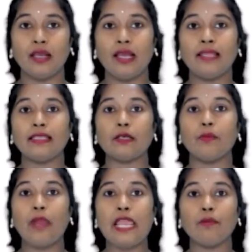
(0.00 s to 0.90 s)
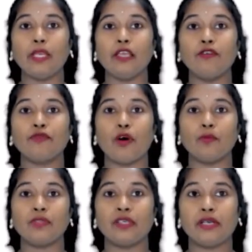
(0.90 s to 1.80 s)
that may be
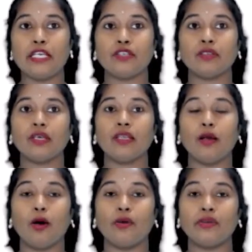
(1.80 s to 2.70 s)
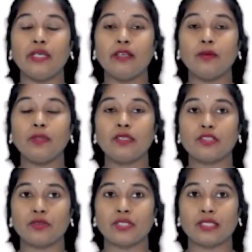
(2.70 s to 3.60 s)
from traditional or renewable
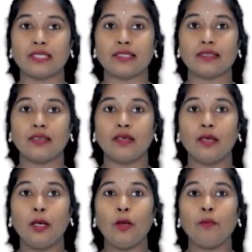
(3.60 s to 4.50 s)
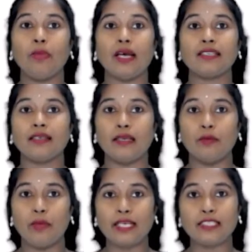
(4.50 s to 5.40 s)
sources. But
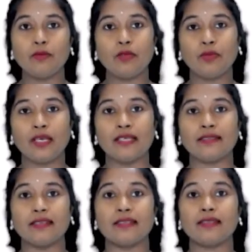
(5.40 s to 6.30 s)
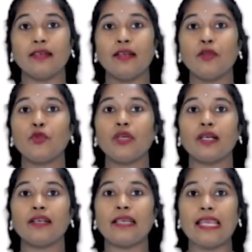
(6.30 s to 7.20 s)
in maximum cases,
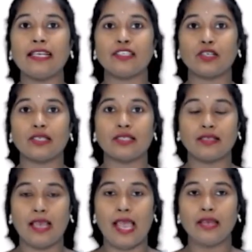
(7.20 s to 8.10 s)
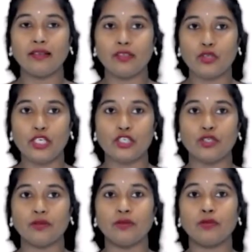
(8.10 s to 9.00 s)
there exists another
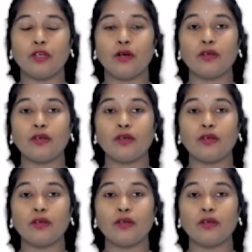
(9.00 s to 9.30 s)
issue called